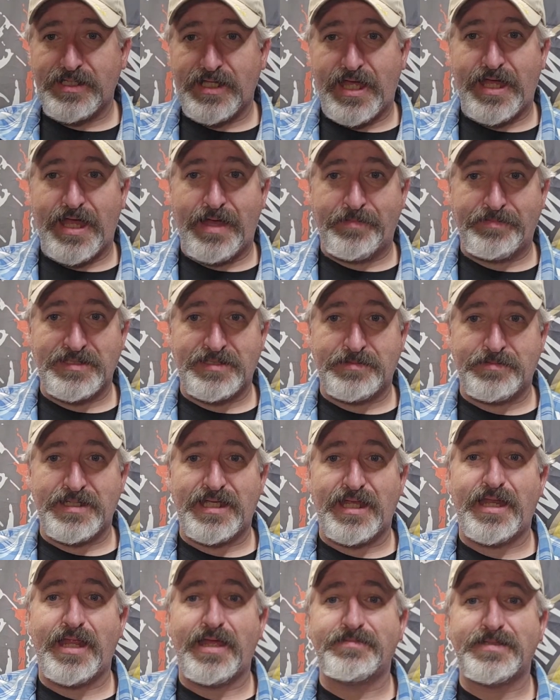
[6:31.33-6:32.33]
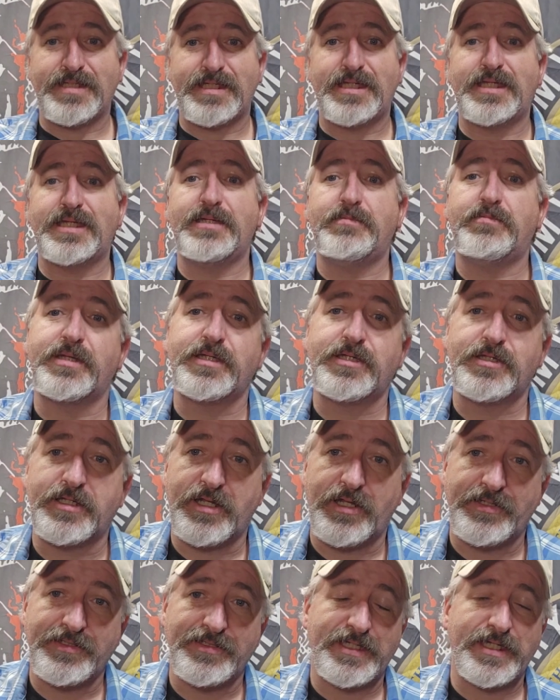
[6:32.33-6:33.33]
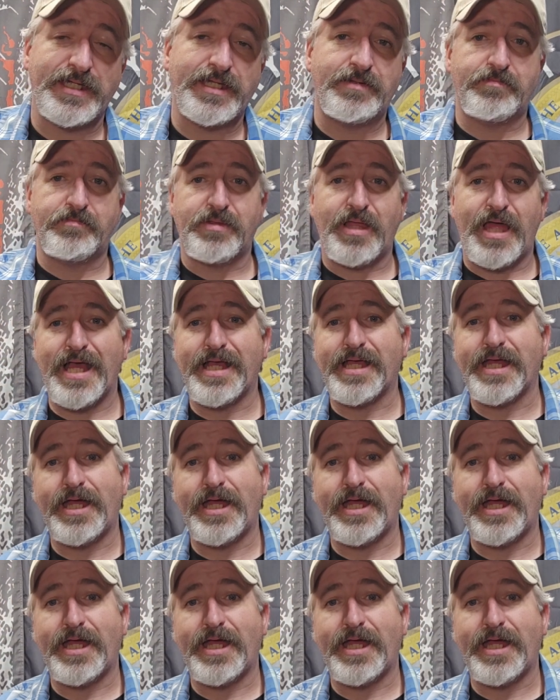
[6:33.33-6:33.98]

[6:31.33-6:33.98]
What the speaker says: happens to be an FDE, but you can also get it in black.